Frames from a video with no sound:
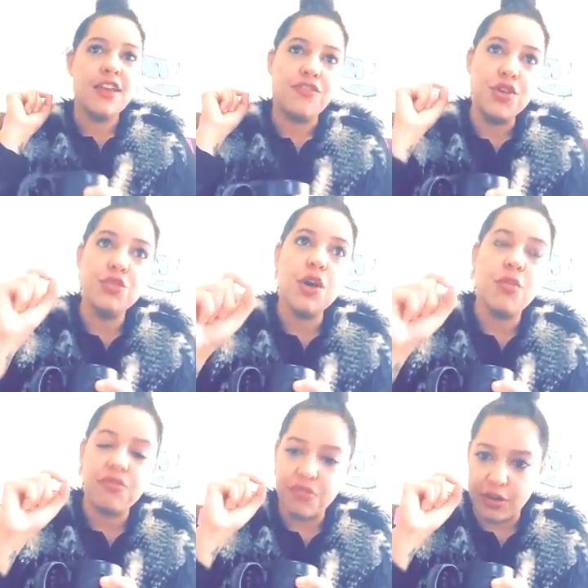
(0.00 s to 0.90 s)
If you
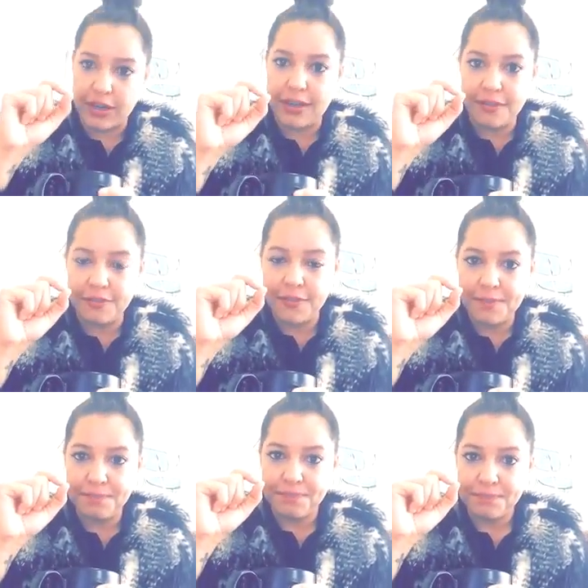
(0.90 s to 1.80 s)
don't forgive,
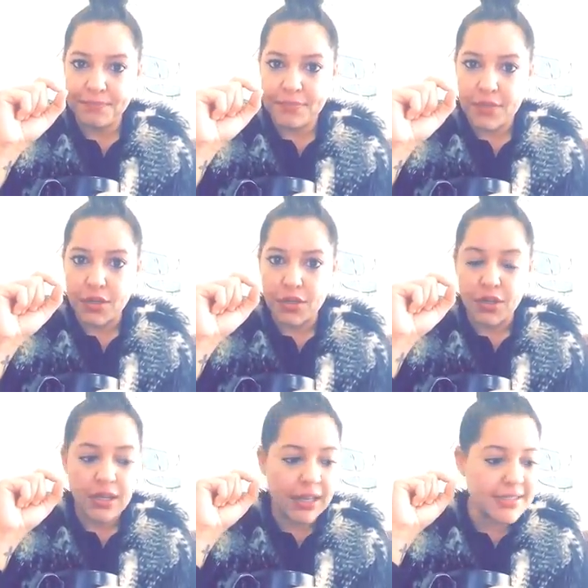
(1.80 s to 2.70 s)

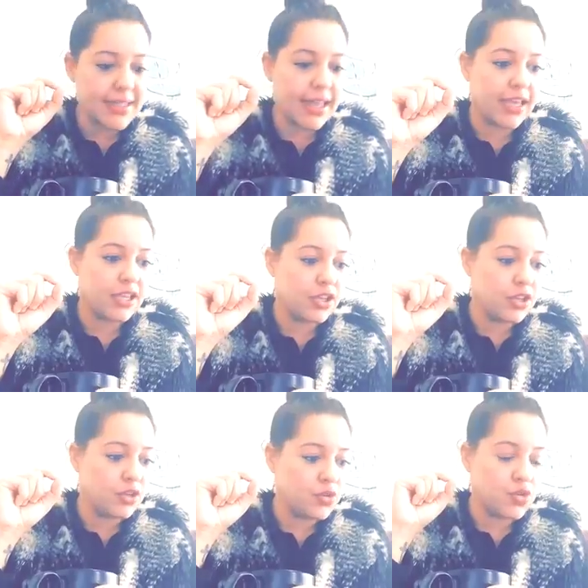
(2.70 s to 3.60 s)
it's like
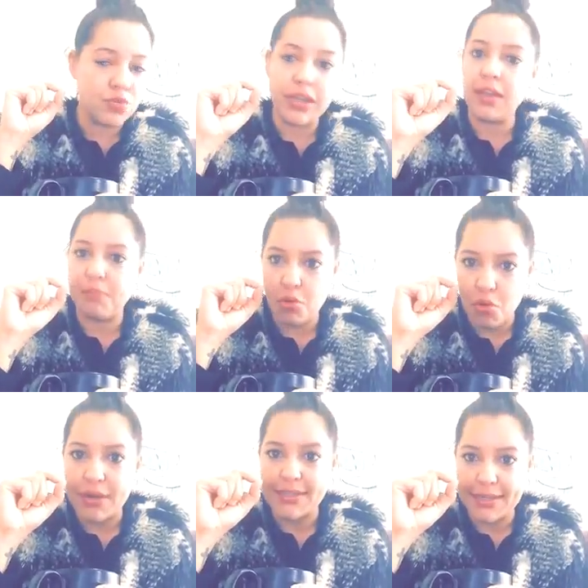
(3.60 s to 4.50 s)
drinking
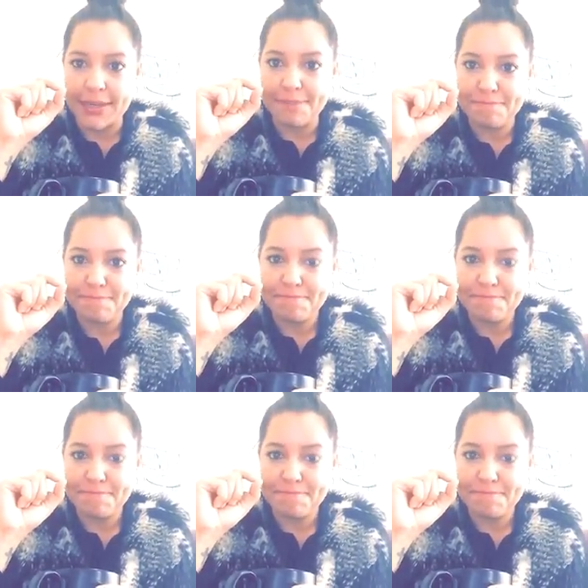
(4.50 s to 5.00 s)
poison